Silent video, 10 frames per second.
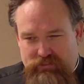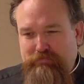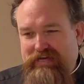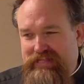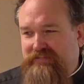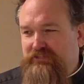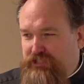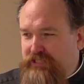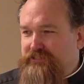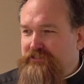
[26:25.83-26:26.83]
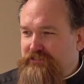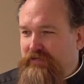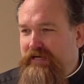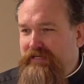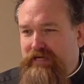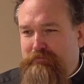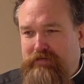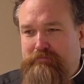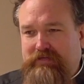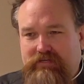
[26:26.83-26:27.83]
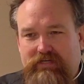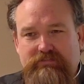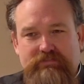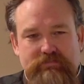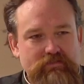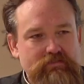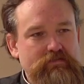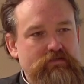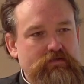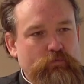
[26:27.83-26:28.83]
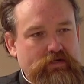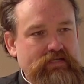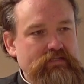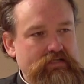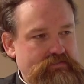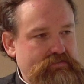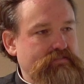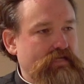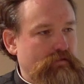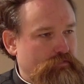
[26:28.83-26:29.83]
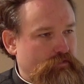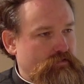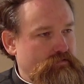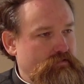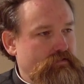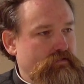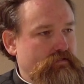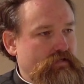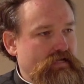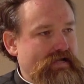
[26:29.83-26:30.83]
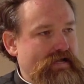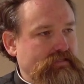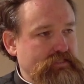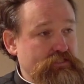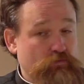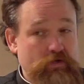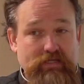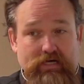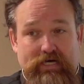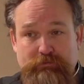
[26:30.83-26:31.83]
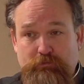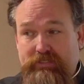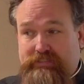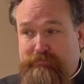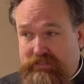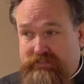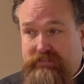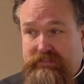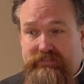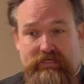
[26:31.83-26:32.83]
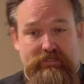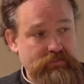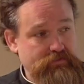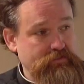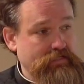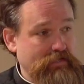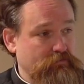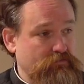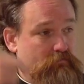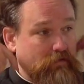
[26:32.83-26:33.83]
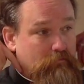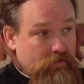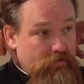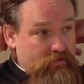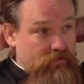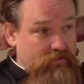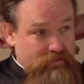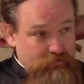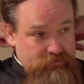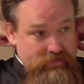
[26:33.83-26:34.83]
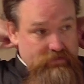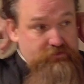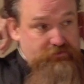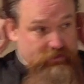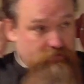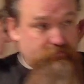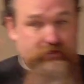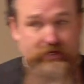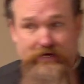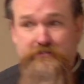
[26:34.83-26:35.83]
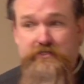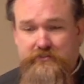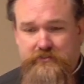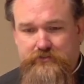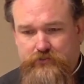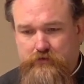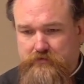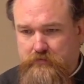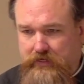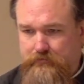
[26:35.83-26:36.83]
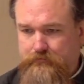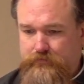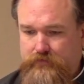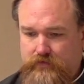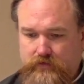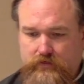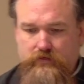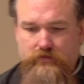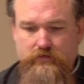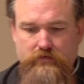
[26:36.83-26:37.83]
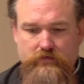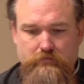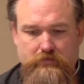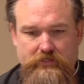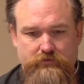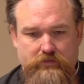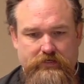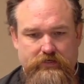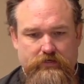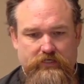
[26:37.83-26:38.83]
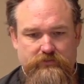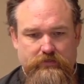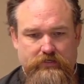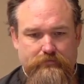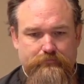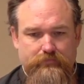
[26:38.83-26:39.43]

apply that to Jesus, right? I mean, because when he finds the temple, uh, at least one gospel explicitly says his disciples remembered that it was written, "The zeal for your house has consumed me." But here's what Theodore does with